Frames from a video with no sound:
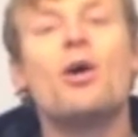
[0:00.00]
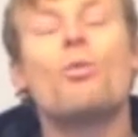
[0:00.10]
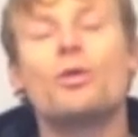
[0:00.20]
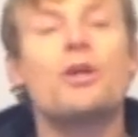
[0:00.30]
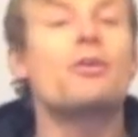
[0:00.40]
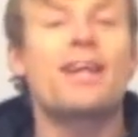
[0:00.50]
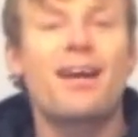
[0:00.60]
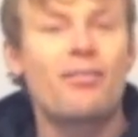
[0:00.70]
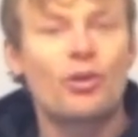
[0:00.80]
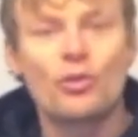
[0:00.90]
Well, don't
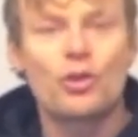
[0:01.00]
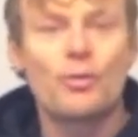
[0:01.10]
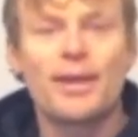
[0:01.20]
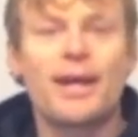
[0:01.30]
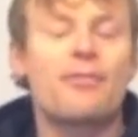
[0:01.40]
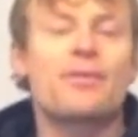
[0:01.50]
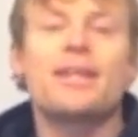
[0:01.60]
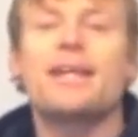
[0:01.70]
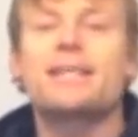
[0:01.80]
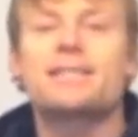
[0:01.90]
carry on doing that for the
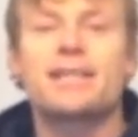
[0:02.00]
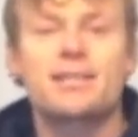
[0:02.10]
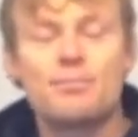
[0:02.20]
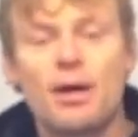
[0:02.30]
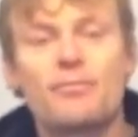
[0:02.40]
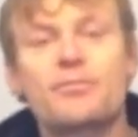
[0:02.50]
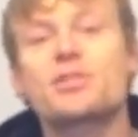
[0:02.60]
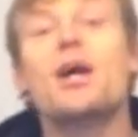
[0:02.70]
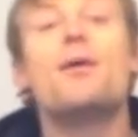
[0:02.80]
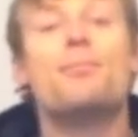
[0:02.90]
next 6
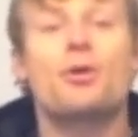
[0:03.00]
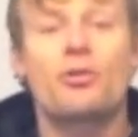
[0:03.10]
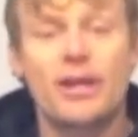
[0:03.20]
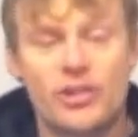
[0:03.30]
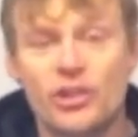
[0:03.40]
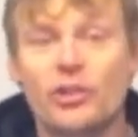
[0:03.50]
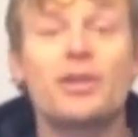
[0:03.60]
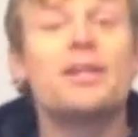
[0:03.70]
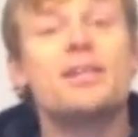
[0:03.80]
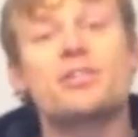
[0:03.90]
months. Progression.
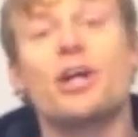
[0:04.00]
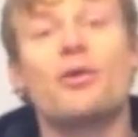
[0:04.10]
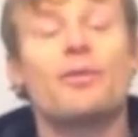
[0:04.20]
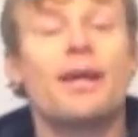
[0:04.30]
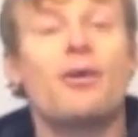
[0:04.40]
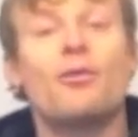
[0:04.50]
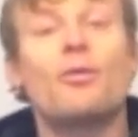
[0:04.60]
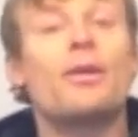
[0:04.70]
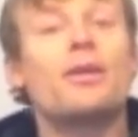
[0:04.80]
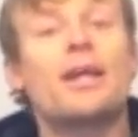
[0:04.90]
So
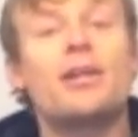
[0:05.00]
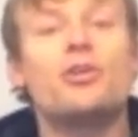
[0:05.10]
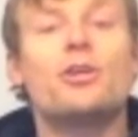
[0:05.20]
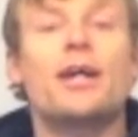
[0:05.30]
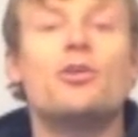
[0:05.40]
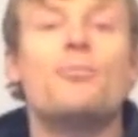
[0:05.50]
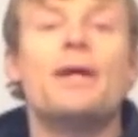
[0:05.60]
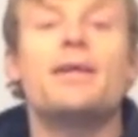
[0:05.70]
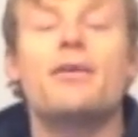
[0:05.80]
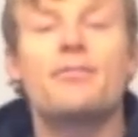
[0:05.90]
now, can you
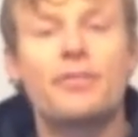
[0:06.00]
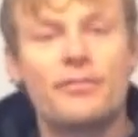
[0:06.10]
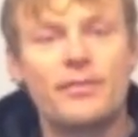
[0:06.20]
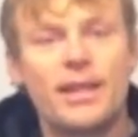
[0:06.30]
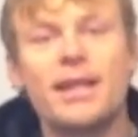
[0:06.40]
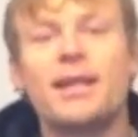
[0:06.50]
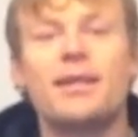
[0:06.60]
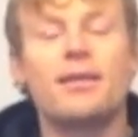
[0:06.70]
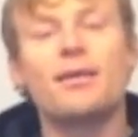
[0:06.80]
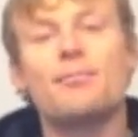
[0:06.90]
make it
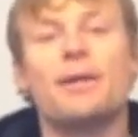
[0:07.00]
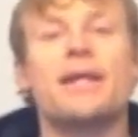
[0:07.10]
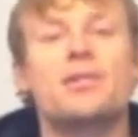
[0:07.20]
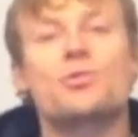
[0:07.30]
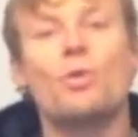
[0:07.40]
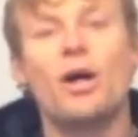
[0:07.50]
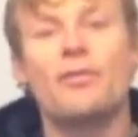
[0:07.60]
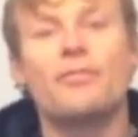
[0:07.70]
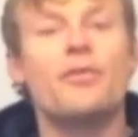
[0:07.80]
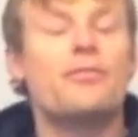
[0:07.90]
15 minutes
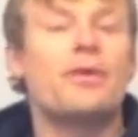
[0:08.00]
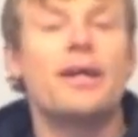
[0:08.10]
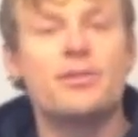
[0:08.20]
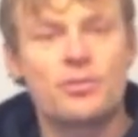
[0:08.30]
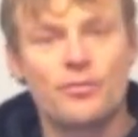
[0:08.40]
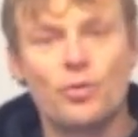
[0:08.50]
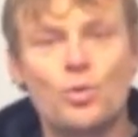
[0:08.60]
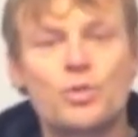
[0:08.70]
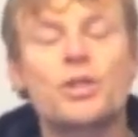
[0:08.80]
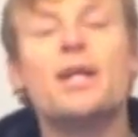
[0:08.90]
worth of
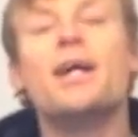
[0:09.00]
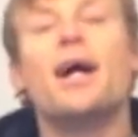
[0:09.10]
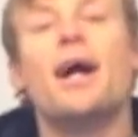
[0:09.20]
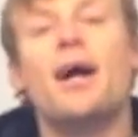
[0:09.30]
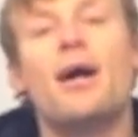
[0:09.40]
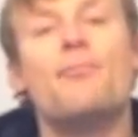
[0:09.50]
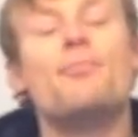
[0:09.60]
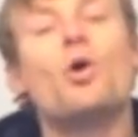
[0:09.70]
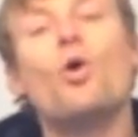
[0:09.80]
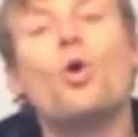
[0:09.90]
intervals,
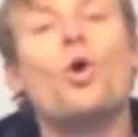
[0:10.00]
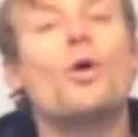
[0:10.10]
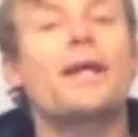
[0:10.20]
or